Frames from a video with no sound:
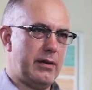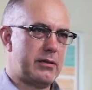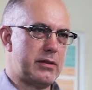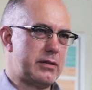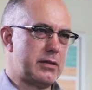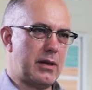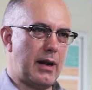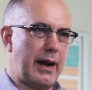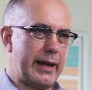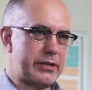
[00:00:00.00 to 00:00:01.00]
So it's not an
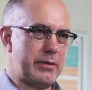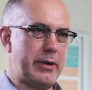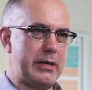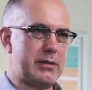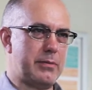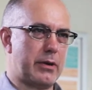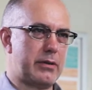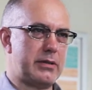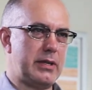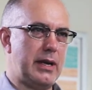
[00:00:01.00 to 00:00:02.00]
election-based democracy.